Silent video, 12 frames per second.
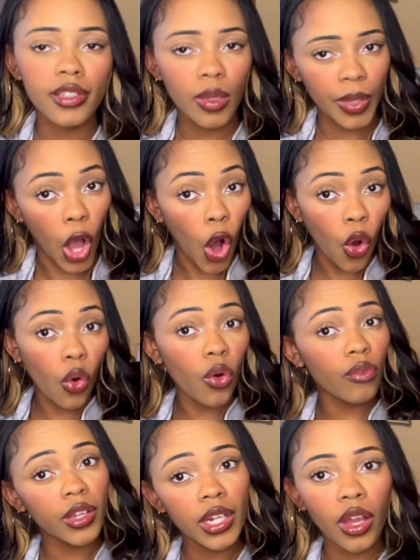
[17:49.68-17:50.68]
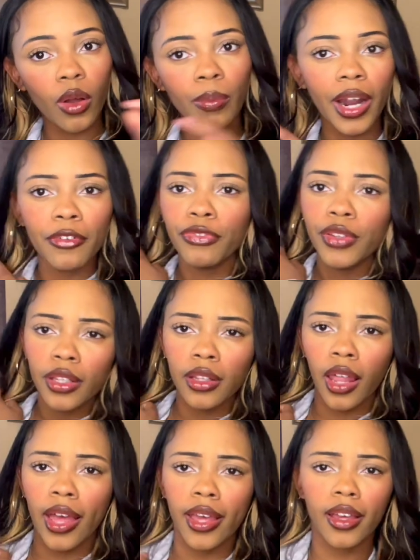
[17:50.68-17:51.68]
could be a whole video, but I feel
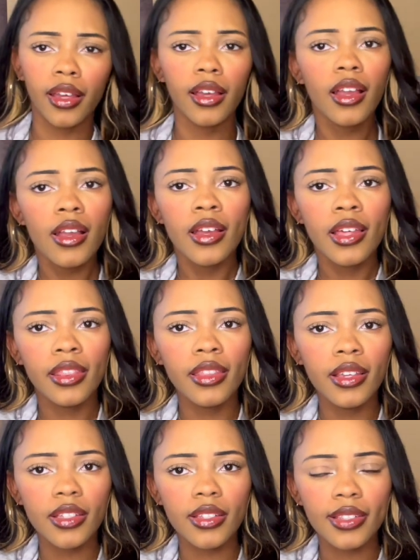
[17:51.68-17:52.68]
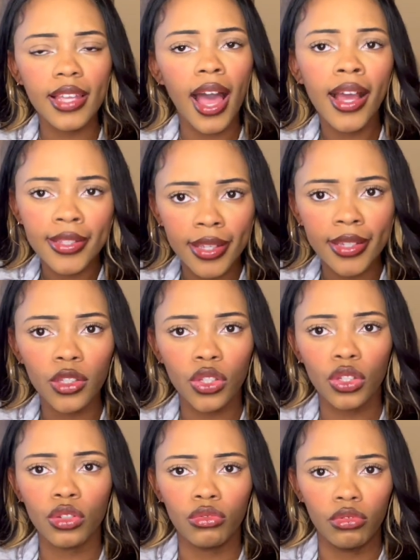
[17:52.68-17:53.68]
like this ties
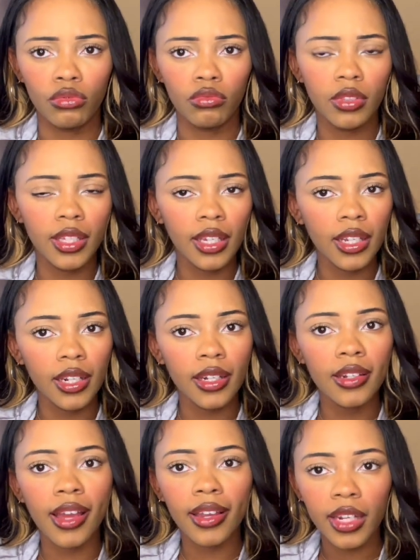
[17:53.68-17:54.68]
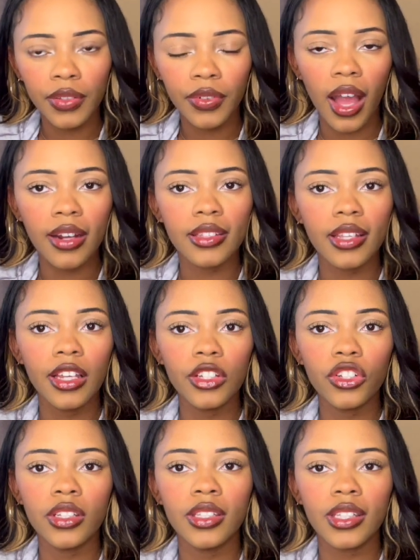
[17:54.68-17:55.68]
into the negative
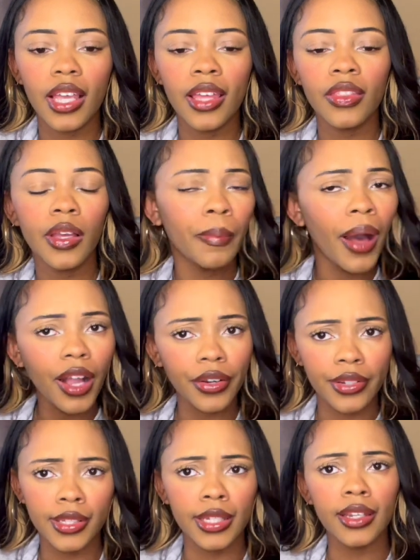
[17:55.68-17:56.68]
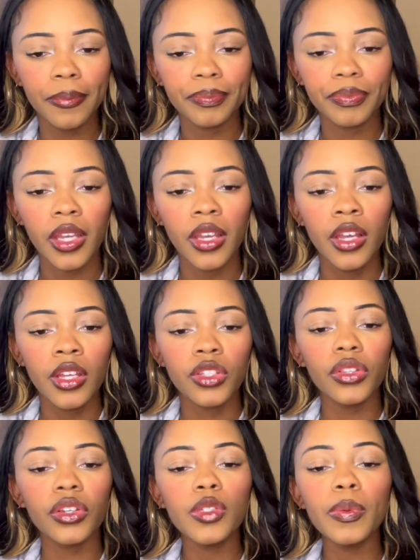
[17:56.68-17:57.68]
connotations and the hypocrisy. So
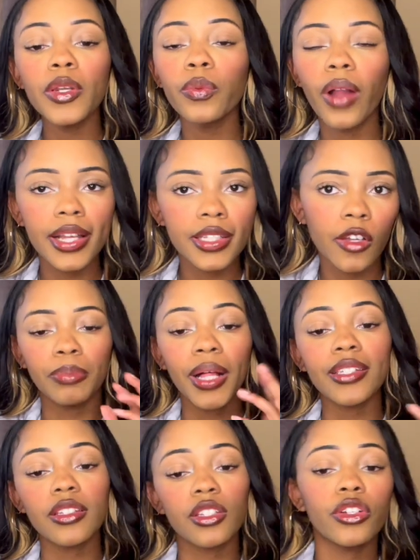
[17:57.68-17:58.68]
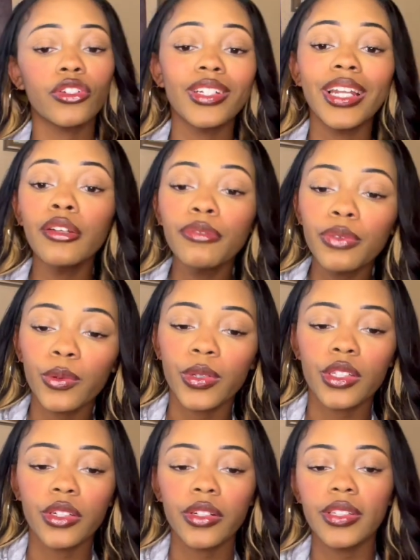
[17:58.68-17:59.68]
there's been a rise of plastic surgeon
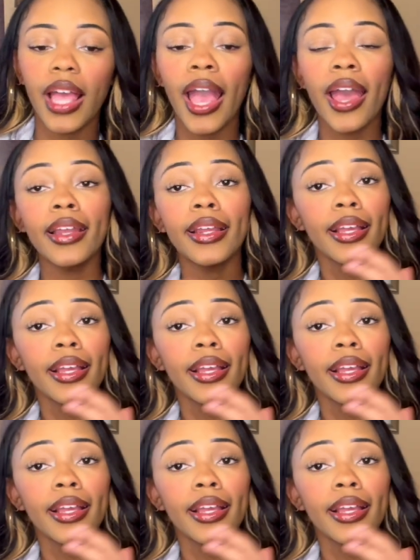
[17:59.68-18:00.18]
influencers and